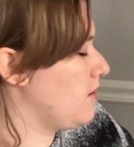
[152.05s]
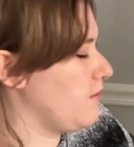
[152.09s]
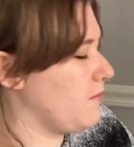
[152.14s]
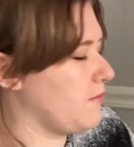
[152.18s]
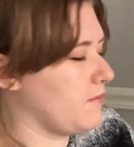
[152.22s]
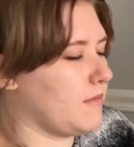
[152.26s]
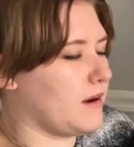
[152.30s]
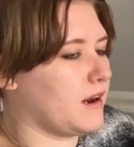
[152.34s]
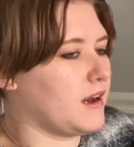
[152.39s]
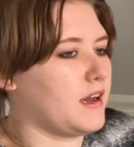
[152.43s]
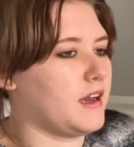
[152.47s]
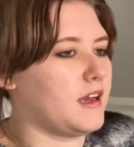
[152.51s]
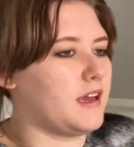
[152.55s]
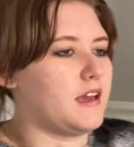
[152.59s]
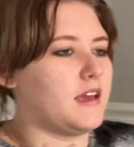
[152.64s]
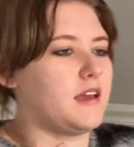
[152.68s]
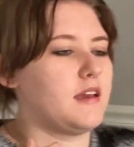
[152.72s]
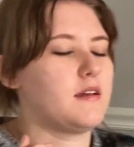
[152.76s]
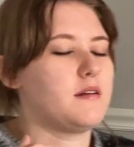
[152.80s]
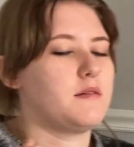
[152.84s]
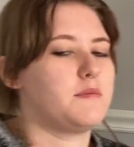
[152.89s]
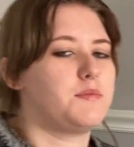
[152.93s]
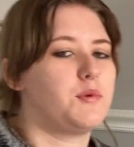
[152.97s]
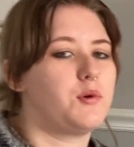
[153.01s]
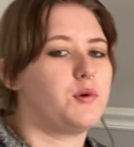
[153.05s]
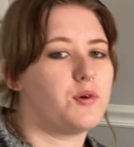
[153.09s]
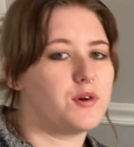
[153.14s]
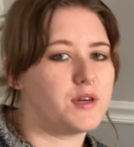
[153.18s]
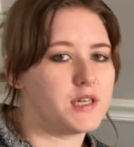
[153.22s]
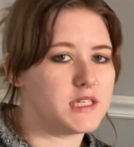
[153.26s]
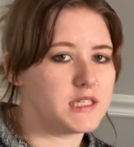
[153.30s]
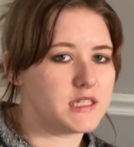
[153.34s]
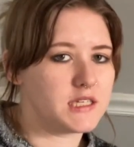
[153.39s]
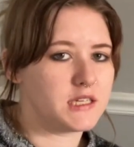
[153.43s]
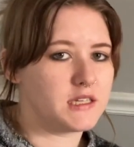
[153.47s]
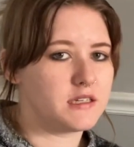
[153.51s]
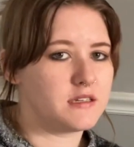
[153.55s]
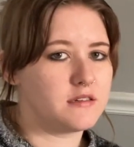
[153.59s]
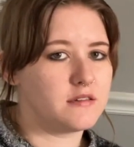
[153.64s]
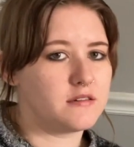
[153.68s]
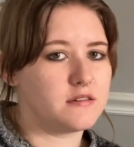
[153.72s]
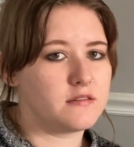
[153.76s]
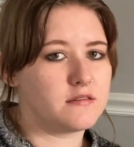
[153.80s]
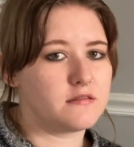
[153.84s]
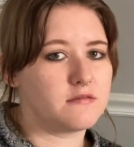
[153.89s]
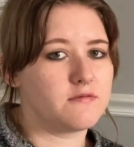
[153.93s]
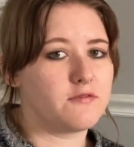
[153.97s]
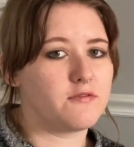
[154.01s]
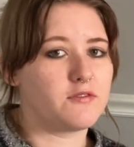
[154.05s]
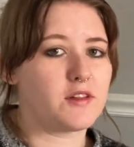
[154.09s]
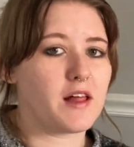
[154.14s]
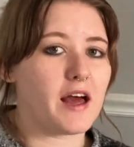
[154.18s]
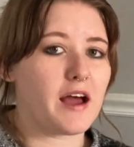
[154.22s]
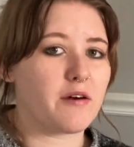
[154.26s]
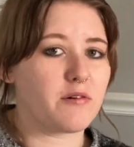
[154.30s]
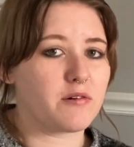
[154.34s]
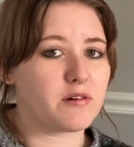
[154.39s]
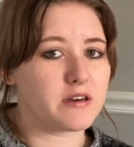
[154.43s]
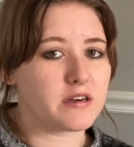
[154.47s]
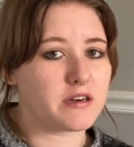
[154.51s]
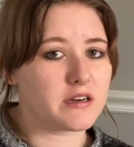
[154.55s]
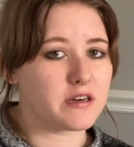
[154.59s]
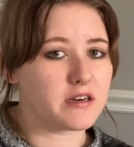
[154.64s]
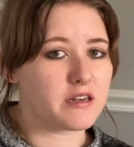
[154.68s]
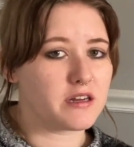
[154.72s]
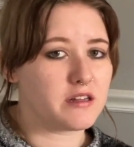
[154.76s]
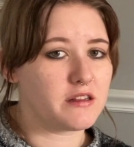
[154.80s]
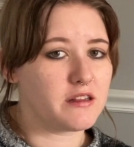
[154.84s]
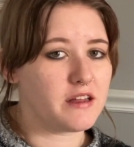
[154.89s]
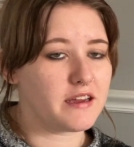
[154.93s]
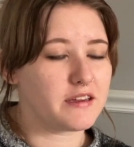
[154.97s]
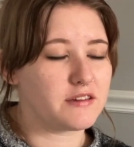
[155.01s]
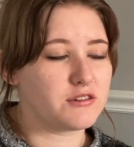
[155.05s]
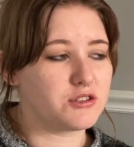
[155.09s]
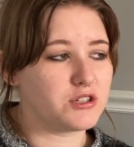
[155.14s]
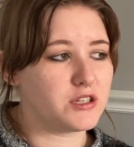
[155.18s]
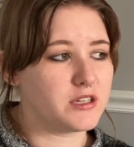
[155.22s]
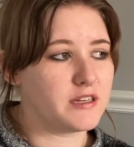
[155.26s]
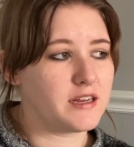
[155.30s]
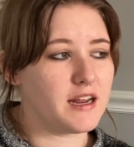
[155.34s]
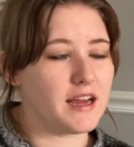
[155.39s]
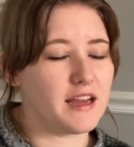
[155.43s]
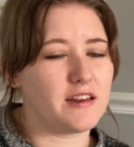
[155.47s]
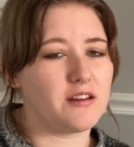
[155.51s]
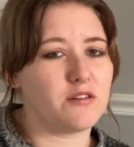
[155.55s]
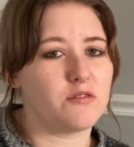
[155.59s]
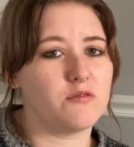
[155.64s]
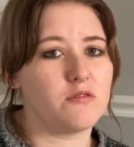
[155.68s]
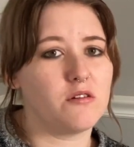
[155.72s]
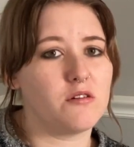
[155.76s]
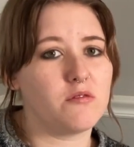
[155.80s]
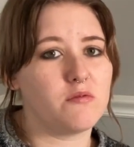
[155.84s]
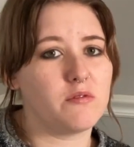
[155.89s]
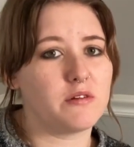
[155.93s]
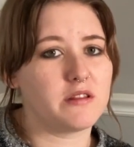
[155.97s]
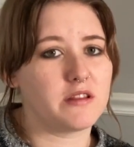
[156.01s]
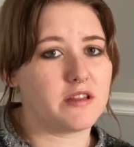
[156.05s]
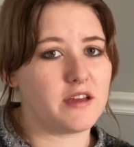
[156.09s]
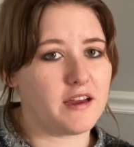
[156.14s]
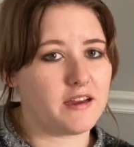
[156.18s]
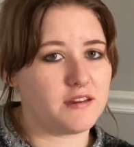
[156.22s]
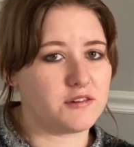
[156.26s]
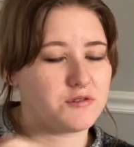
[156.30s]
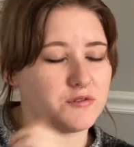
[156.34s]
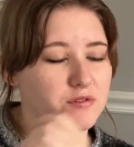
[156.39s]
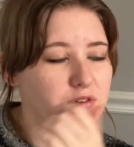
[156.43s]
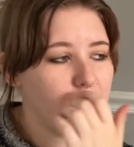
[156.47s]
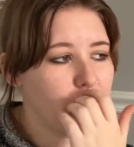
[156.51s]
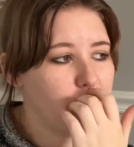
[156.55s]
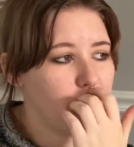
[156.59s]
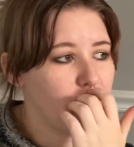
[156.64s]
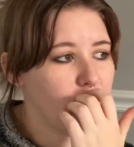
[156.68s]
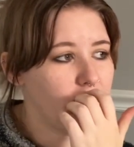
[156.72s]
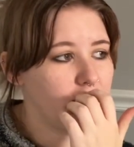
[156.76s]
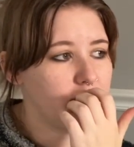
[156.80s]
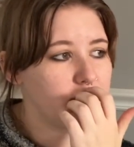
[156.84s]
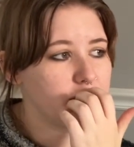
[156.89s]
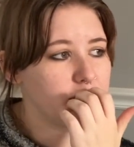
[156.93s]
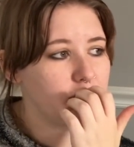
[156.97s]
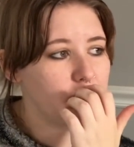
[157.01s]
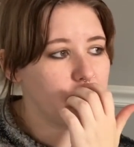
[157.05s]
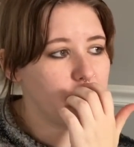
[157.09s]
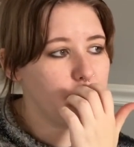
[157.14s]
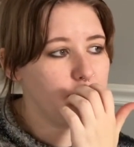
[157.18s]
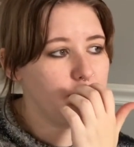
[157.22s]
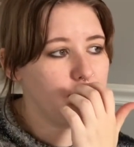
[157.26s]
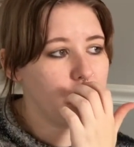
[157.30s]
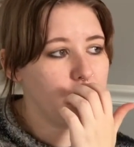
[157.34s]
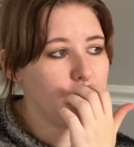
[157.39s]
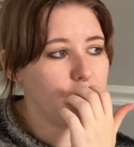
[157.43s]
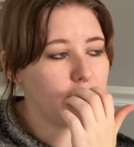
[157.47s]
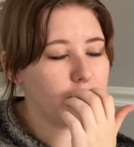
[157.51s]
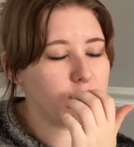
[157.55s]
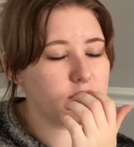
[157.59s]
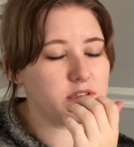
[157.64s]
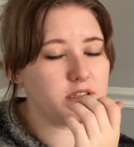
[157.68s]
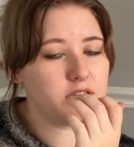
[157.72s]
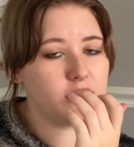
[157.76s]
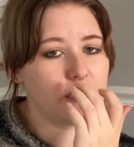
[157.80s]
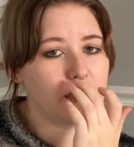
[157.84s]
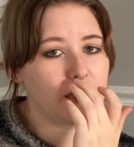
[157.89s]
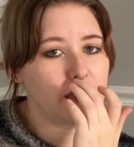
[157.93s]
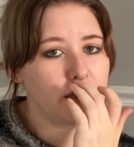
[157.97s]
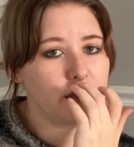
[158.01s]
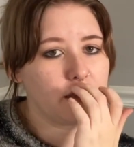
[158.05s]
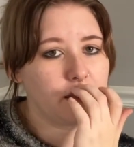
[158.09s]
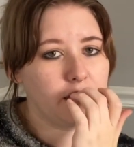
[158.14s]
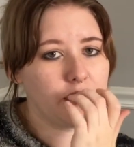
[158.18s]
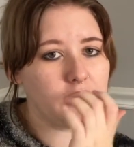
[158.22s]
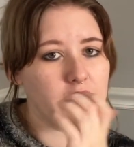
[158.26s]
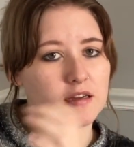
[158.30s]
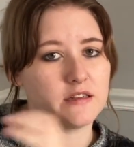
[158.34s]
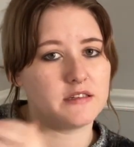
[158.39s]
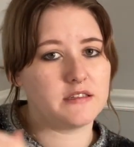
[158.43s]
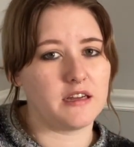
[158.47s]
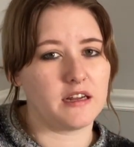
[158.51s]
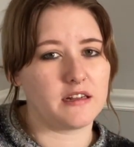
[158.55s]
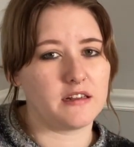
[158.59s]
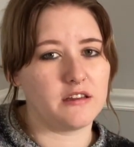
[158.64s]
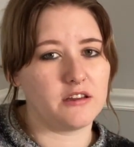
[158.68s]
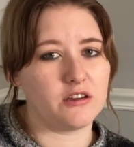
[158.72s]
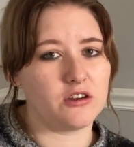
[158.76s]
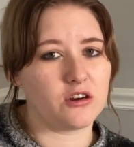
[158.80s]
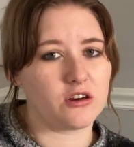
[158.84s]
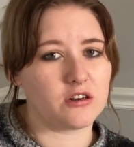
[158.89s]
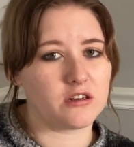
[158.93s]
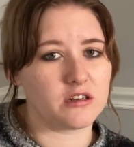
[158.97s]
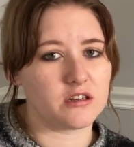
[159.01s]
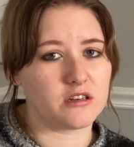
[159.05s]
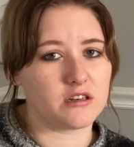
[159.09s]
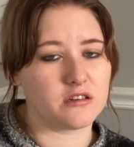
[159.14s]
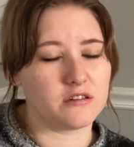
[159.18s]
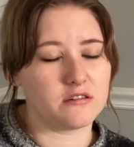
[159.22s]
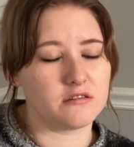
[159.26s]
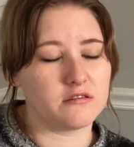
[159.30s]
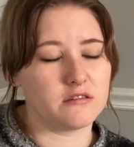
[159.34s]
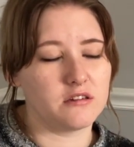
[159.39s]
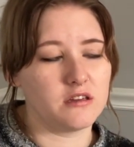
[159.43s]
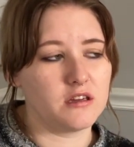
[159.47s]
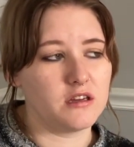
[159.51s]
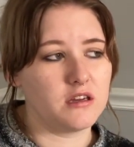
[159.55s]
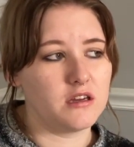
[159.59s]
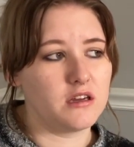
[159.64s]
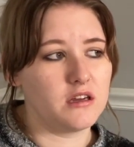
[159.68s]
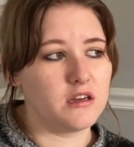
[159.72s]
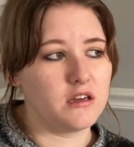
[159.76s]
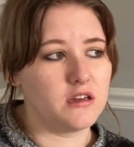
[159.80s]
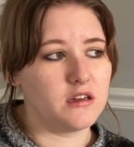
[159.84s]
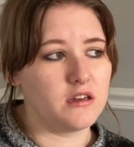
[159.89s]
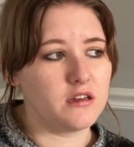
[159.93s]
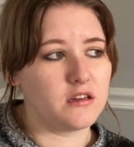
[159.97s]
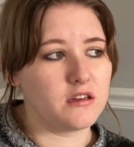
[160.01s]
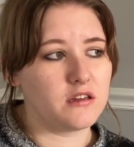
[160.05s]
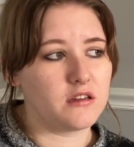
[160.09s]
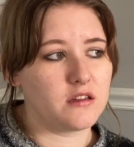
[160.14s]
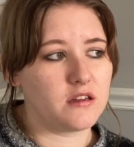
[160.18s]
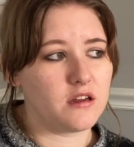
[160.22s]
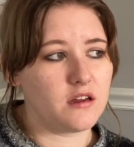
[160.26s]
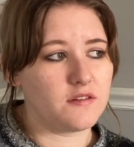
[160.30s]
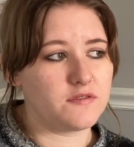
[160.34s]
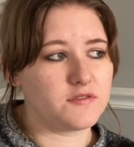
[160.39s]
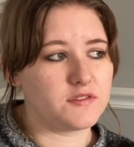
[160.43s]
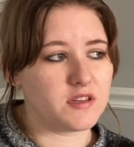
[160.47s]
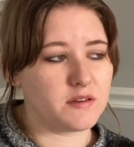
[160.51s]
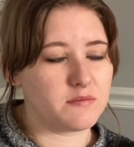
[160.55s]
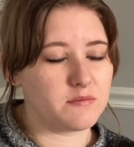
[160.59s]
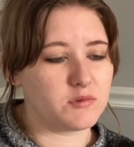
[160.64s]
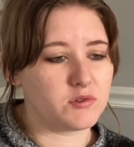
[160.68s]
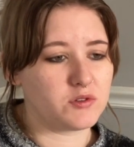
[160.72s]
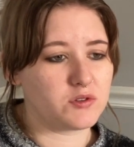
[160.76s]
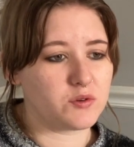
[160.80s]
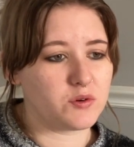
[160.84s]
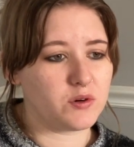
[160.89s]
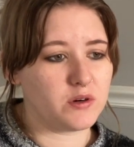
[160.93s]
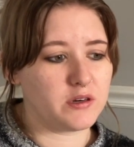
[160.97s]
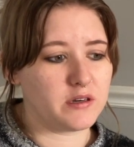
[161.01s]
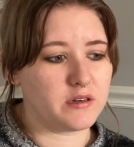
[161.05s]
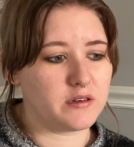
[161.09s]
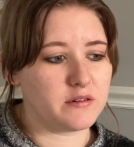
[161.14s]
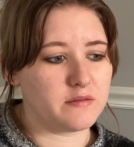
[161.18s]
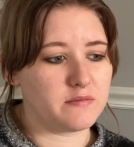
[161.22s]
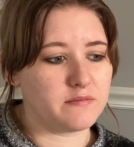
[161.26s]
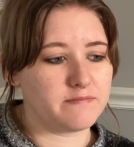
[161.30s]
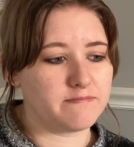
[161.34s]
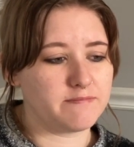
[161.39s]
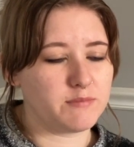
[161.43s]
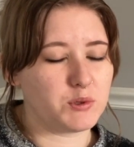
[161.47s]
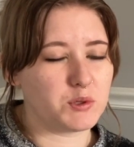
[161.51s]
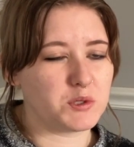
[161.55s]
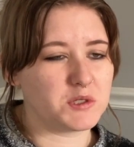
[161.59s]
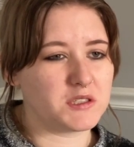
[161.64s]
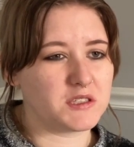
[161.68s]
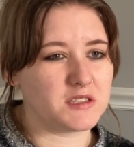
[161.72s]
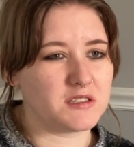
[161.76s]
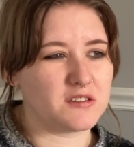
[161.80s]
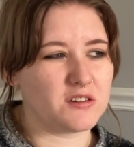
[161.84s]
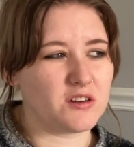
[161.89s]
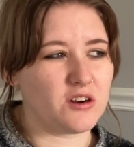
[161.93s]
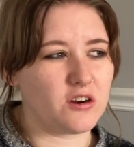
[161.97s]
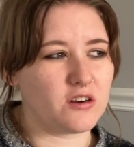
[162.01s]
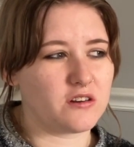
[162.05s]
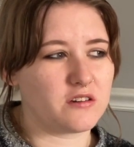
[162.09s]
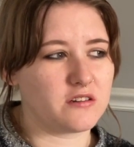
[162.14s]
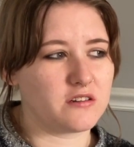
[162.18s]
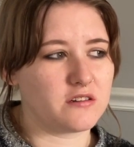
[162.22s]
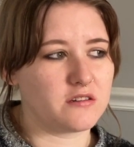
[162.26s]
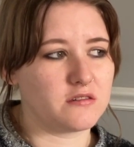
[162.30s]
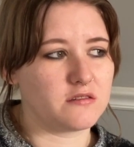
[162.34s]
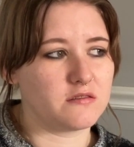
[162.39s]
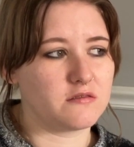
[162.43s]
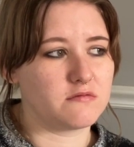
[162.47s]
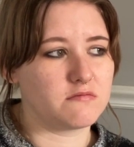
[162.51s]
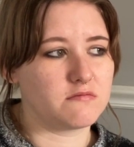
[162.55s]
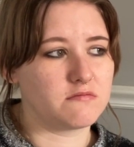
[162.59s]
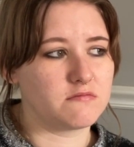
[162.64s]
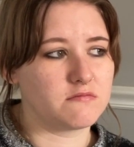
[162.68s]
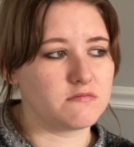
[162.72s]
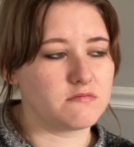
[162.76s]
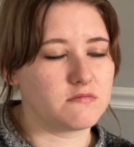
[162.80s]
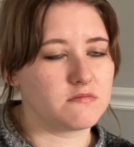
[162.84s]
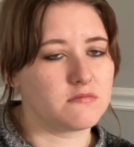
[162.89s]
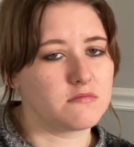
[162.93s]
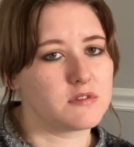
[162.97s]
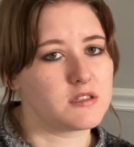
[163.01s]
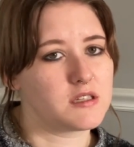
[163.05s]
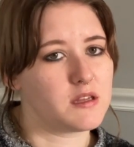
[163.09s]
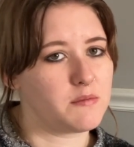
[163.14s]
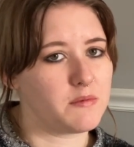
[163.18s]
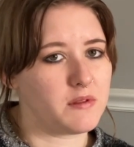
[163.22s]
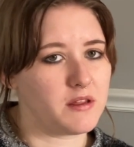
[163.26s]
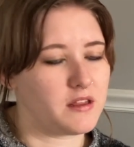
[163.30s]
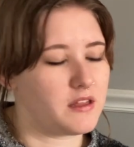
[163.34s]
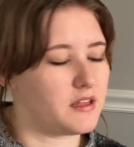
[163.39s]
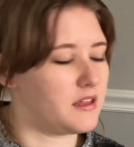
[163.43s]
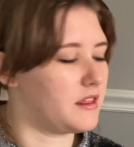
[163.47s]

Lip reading: my poison flower collection, I don't know what the actual name of it is gonna be. I was thinking like a deadly garden of some sort, poison garden, something like